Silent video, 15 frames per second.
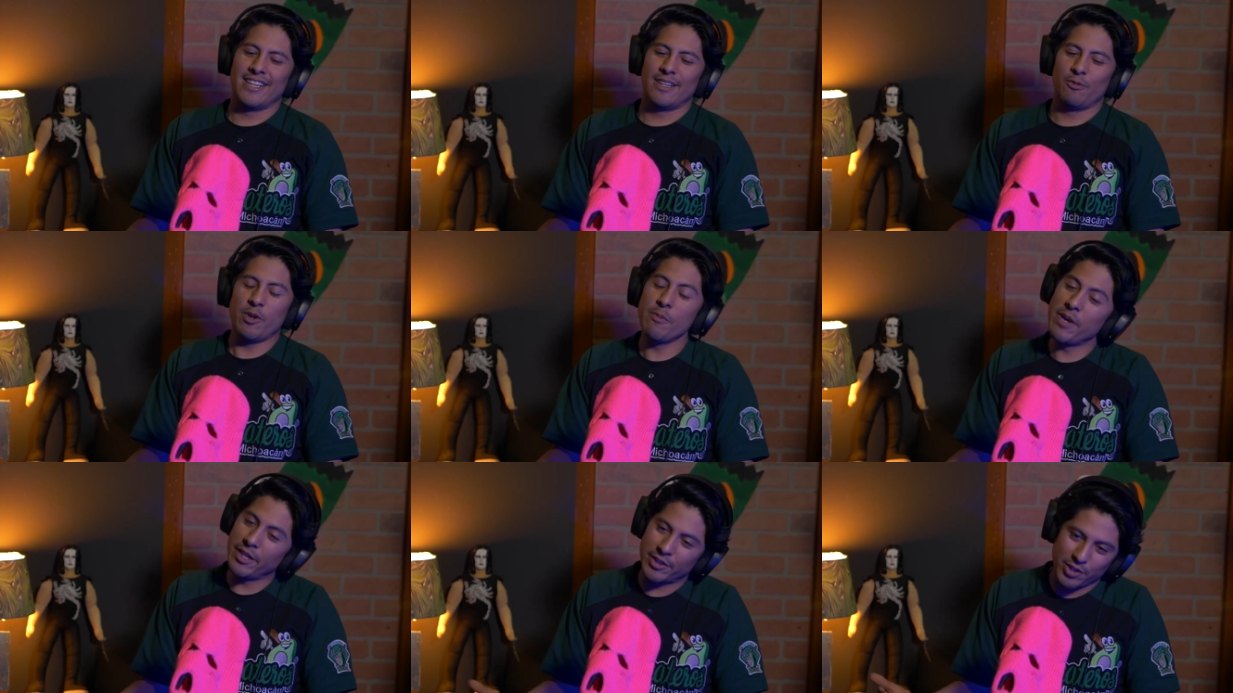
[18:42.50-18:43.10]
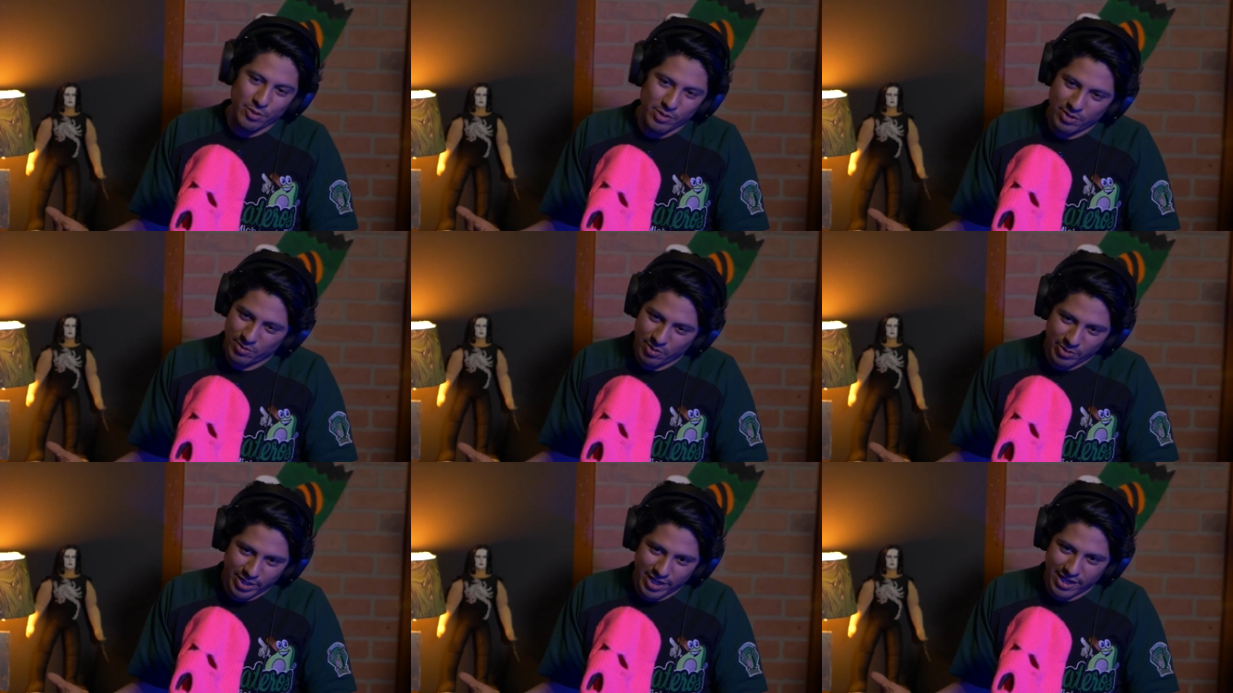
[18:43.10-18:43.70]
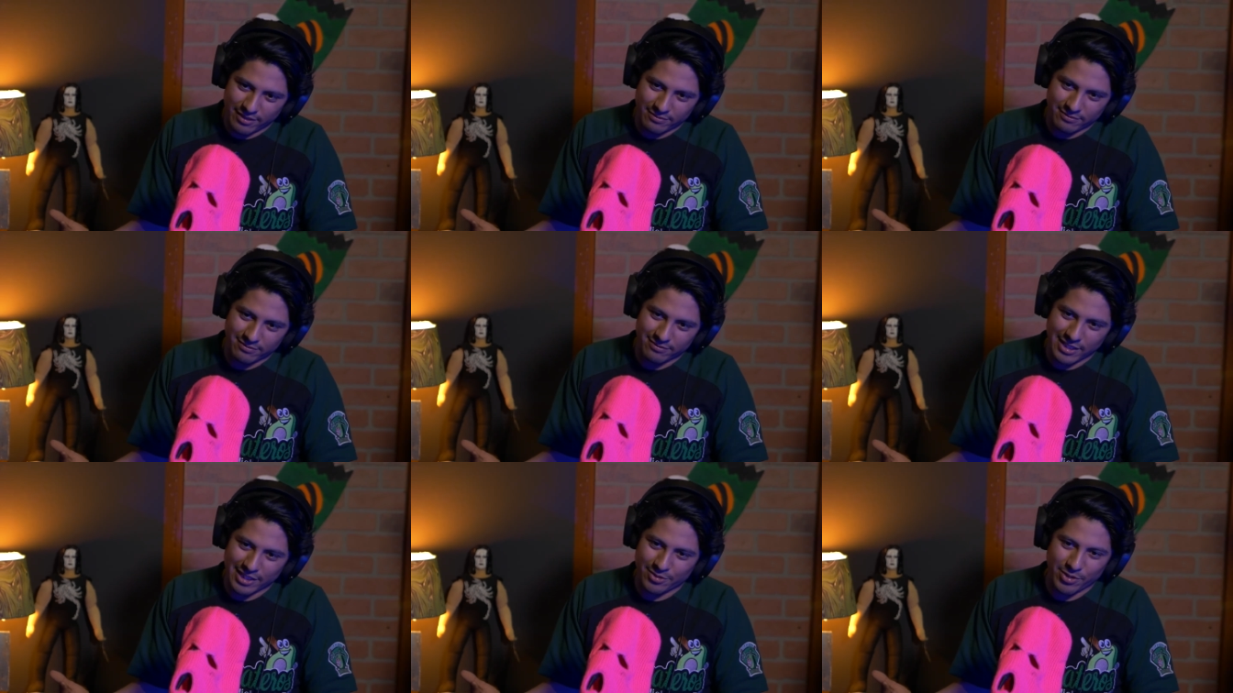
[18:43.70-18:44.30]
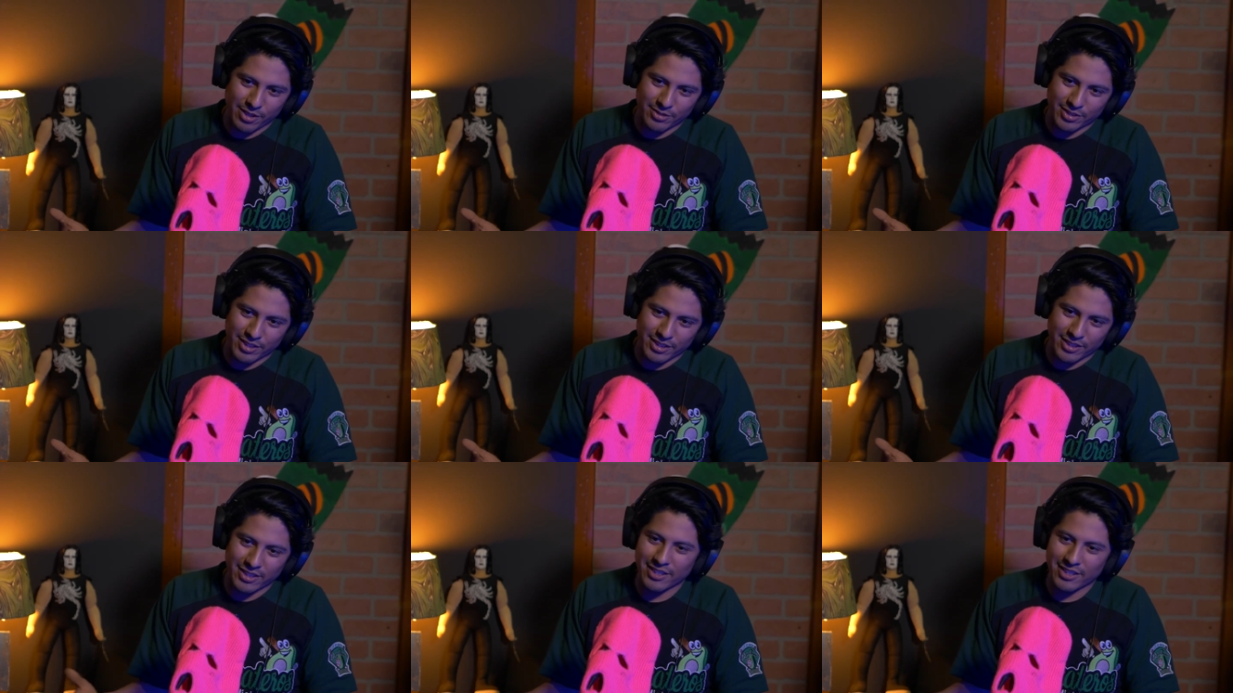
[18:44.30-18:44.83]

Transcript: We make do with what we got. That's what I was gonna.